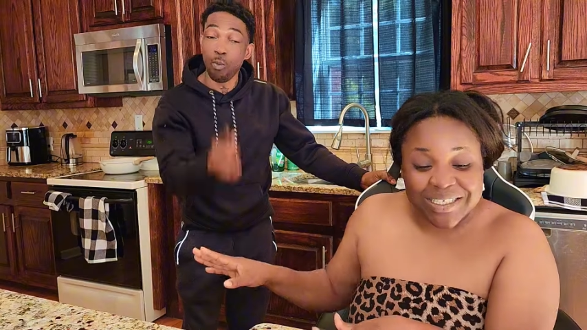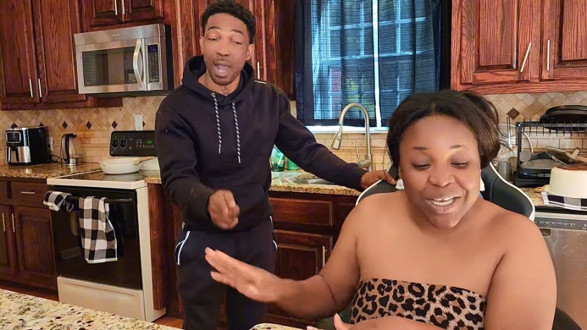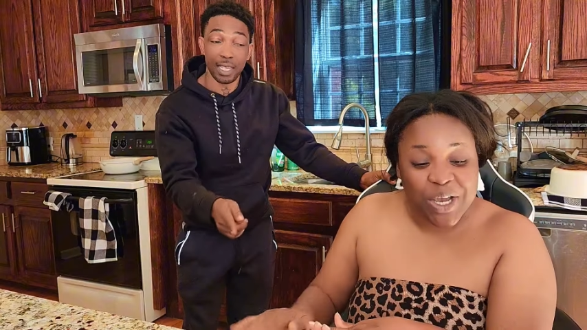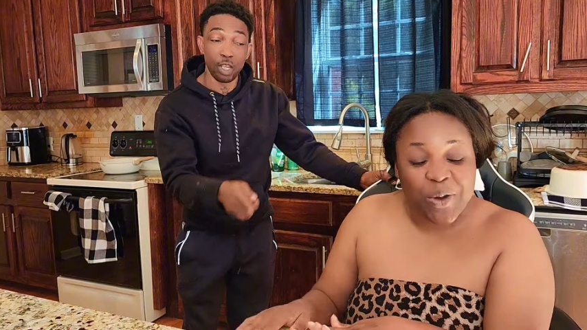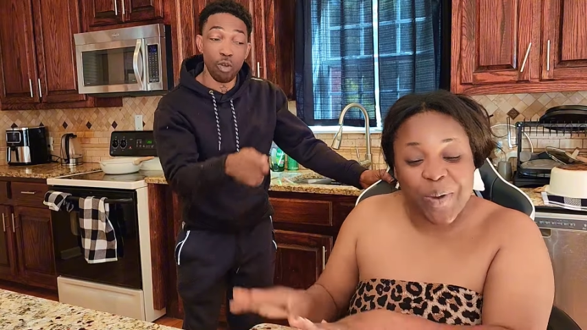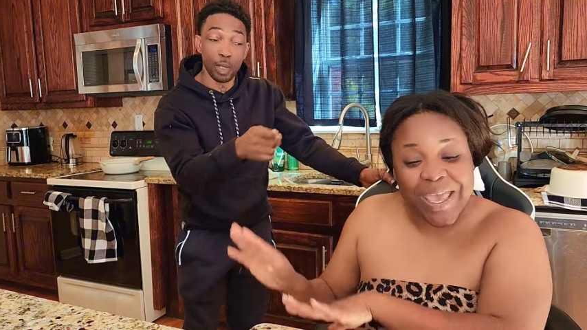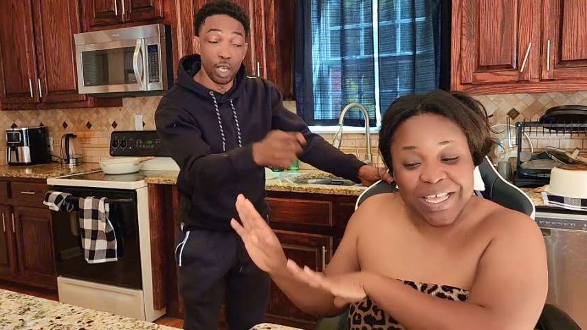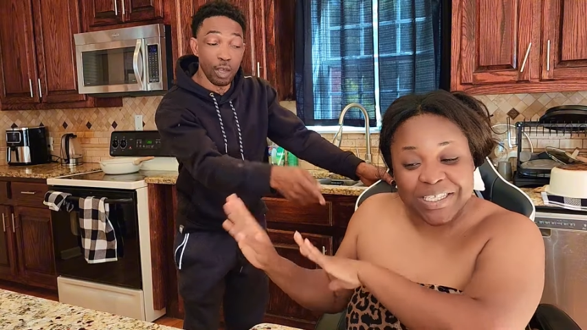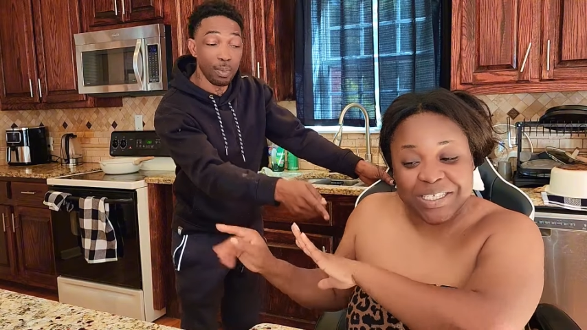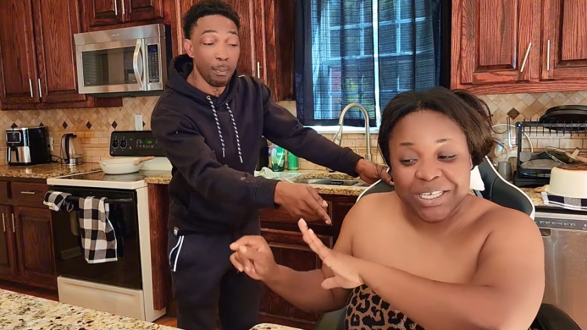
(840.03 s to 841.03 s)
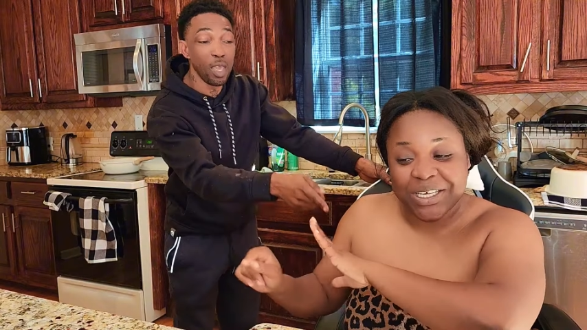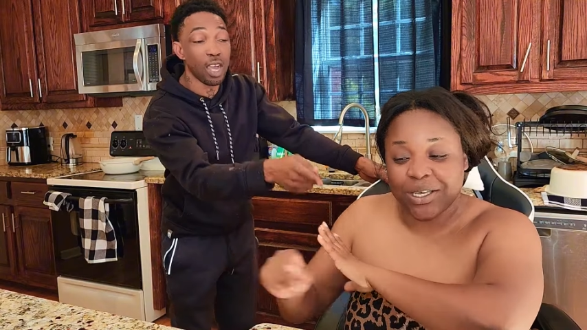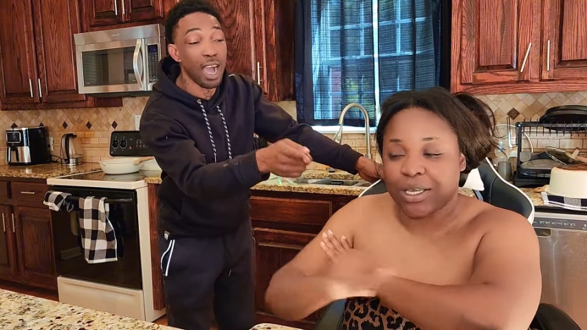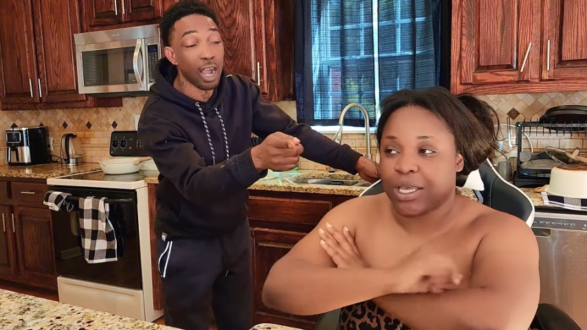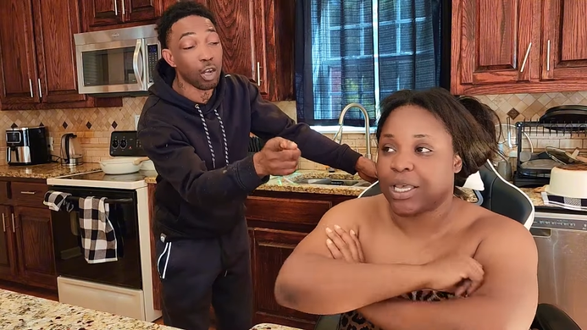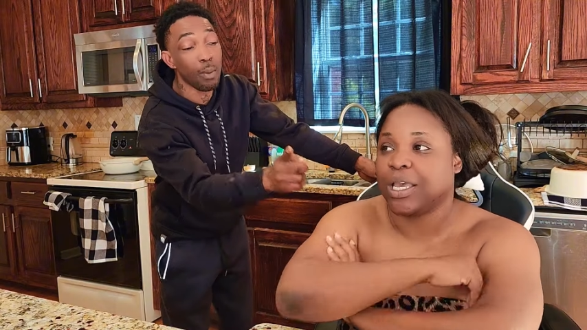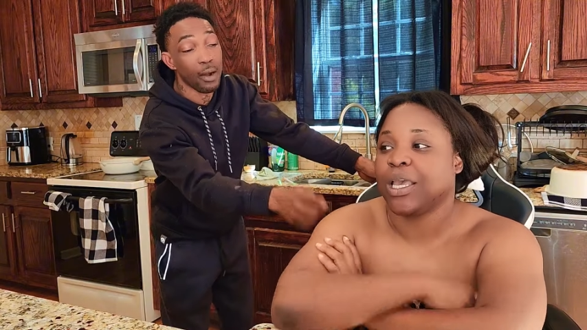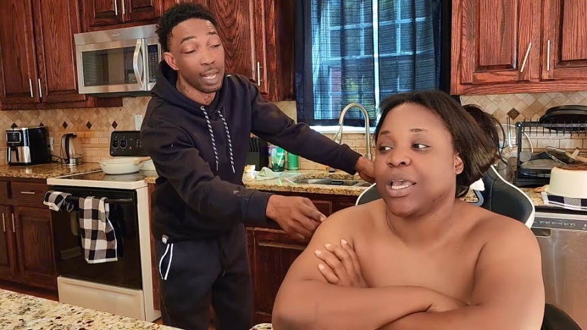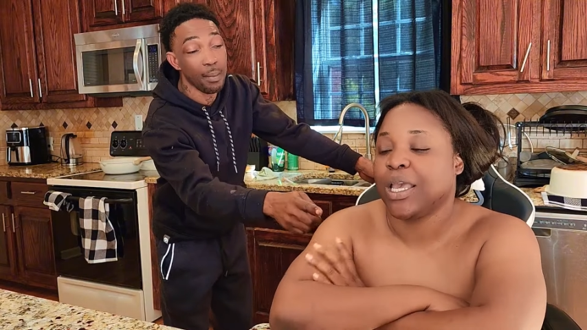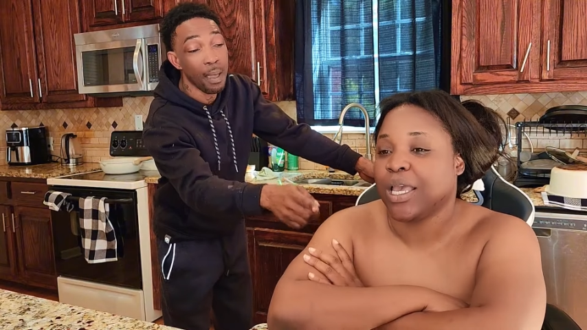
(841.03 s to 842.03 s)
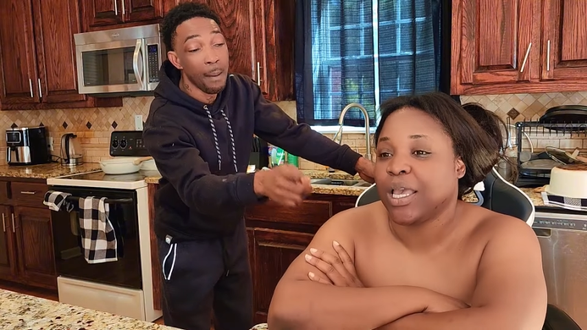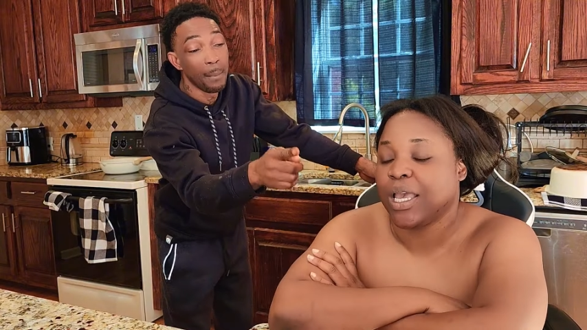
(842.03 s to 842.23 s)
Speaker 1: a woman. You know what I do? Me you got club already.